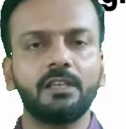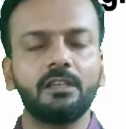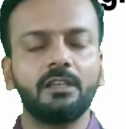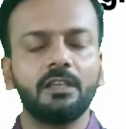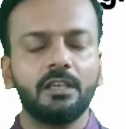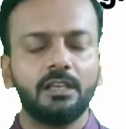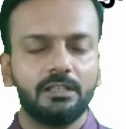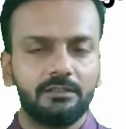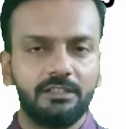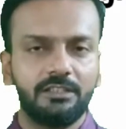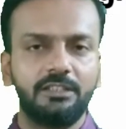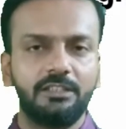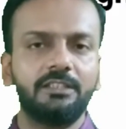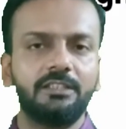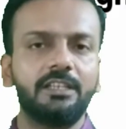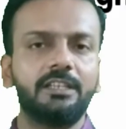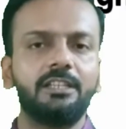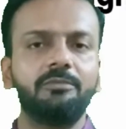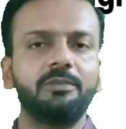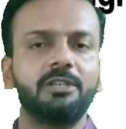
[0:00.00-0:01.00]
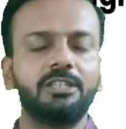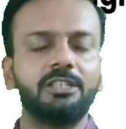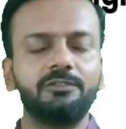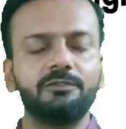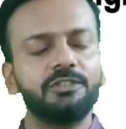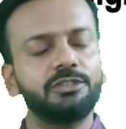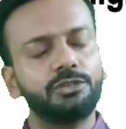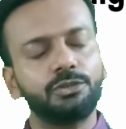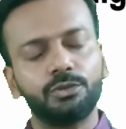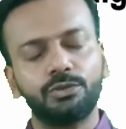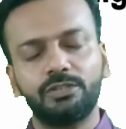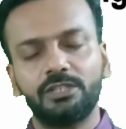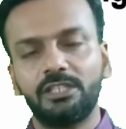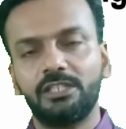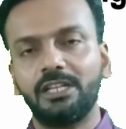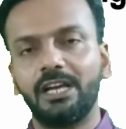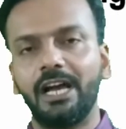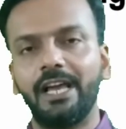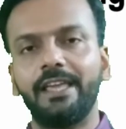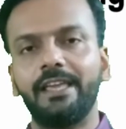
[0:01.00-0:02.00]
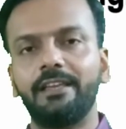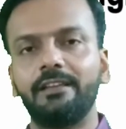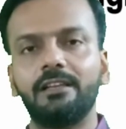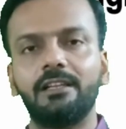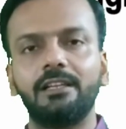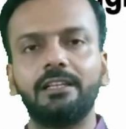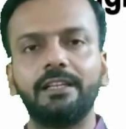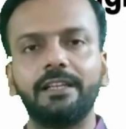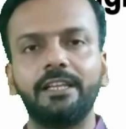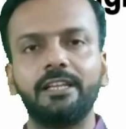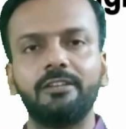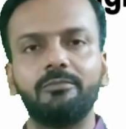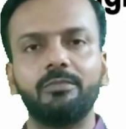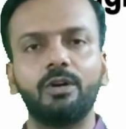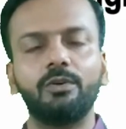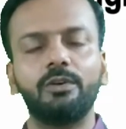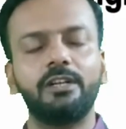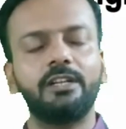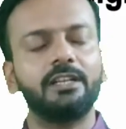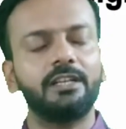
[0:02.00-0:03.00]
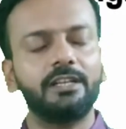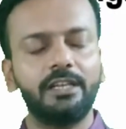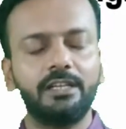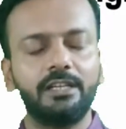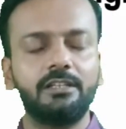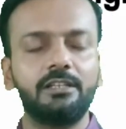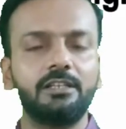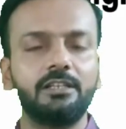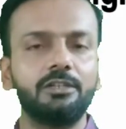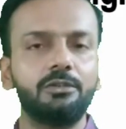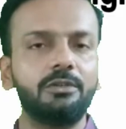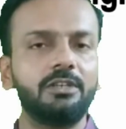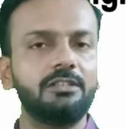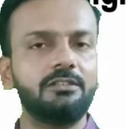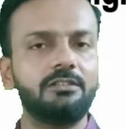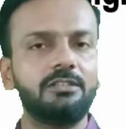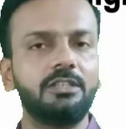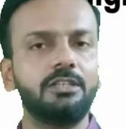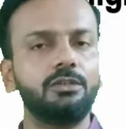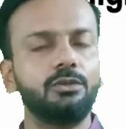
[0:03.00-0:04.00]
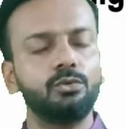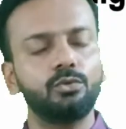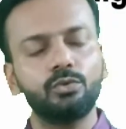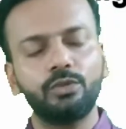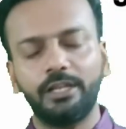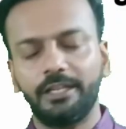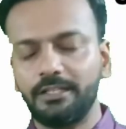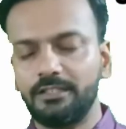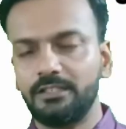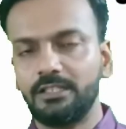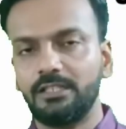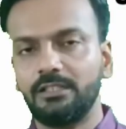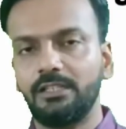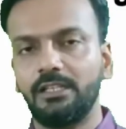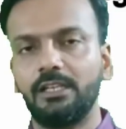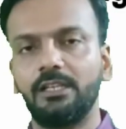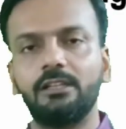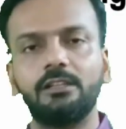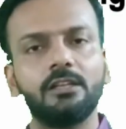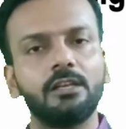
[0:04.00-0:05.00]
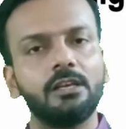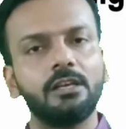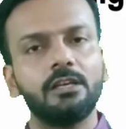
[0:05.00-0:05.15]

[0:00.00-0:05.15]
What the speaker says: This is an image which shows an high angle grain boundary. Again here you can see two grains are there.